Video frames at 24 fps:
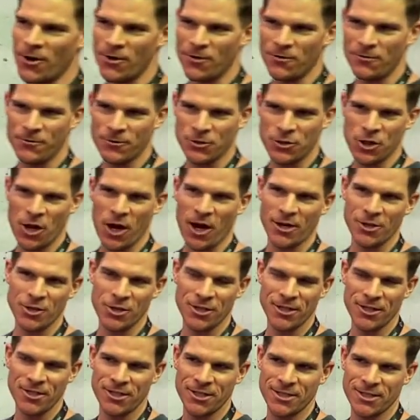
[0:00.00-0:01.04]
of
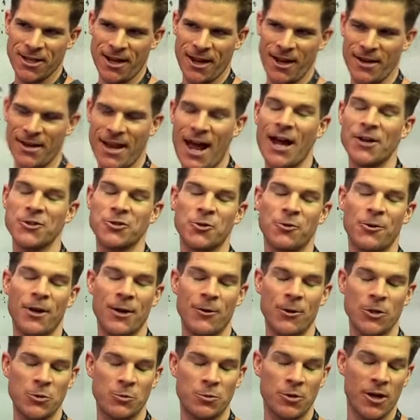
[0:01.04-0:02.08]
Josh's kind of natural
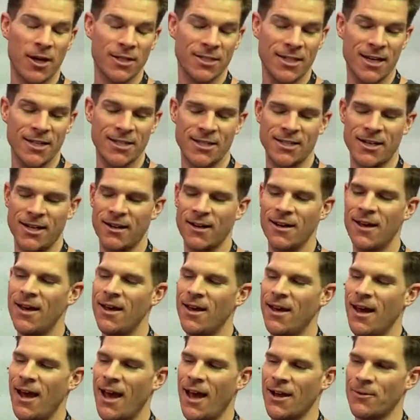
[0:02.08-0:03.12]
language processing
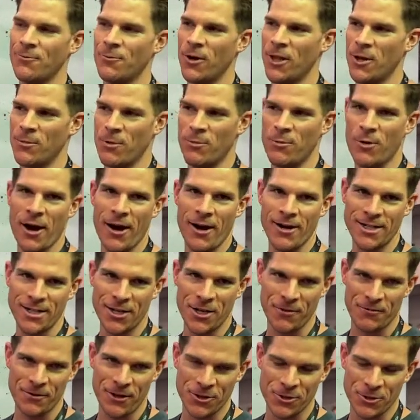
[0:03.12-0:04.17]
and one of the
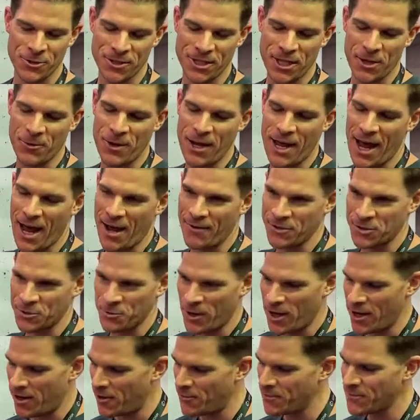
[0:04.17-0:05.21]
proprietary features that we have as
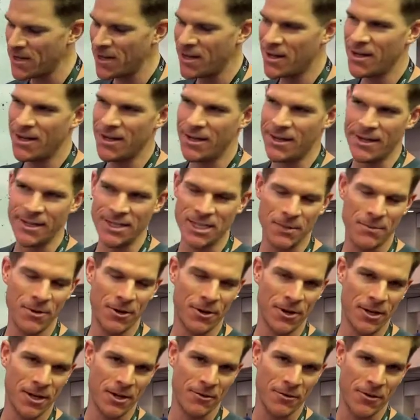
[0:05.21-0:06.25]
well is the
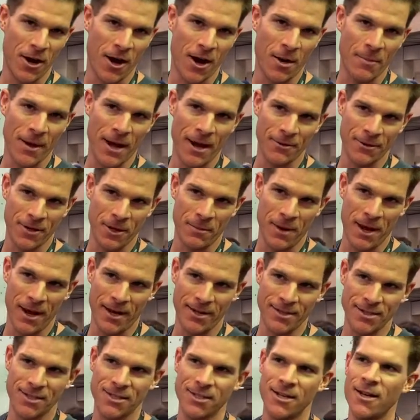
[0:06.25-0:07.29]
ability to give compound
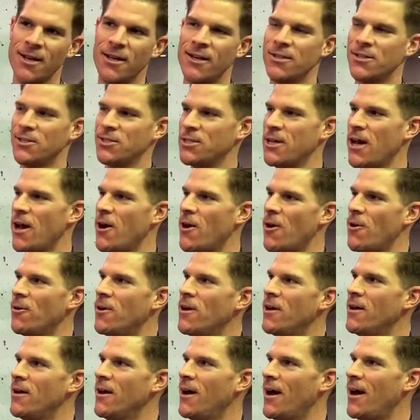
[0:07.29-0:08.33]
commands. So
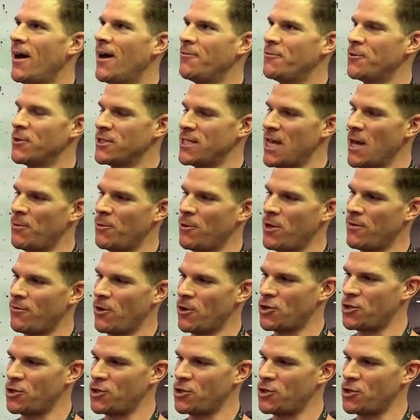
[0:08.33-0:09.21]
uh, for example, we have our